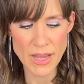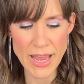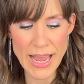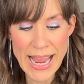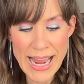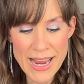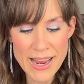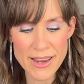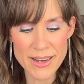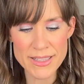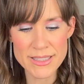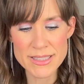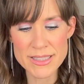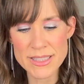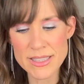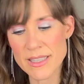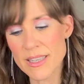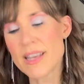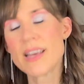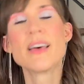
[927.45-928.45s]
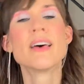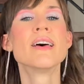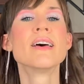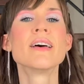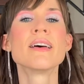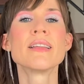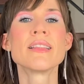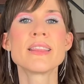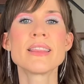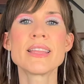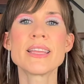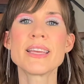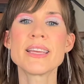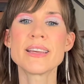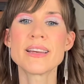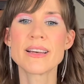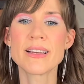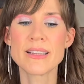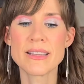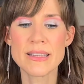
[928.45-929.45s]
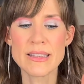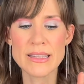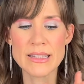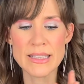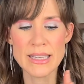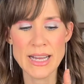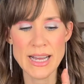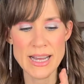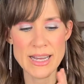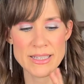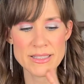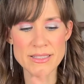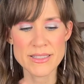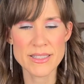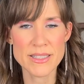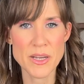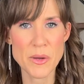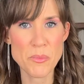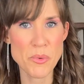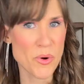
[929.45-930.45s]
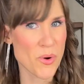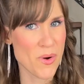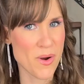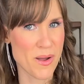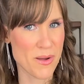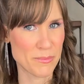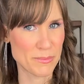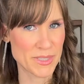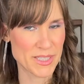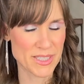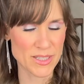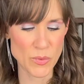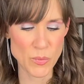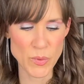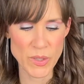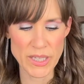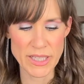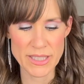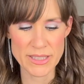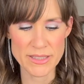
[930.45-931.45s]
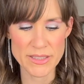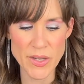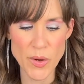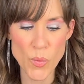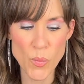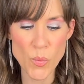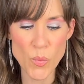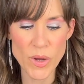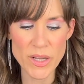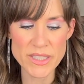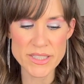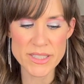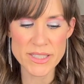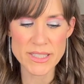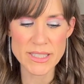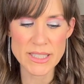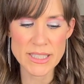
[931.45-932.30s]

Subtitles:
And the last prompt was, what